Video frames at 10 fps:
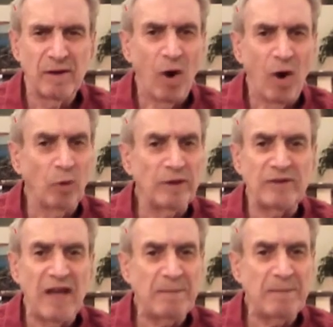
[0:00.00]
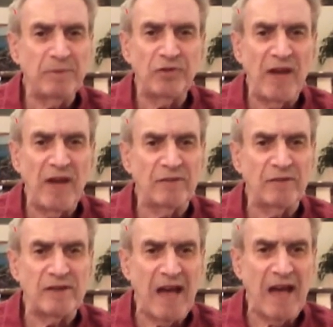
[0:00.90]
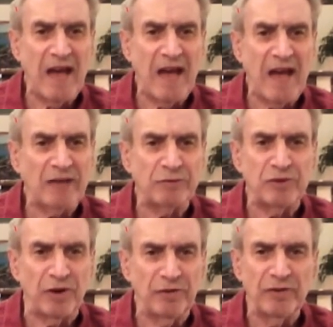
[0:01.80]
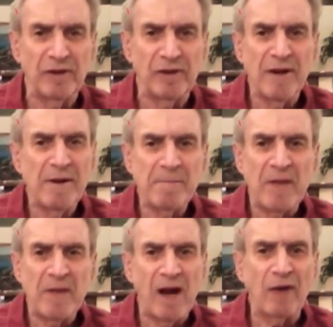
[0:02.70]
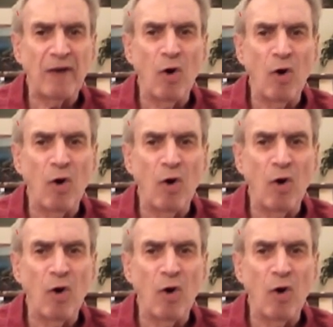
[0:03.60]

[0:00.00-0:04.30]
only 10% of the tax returns are audited.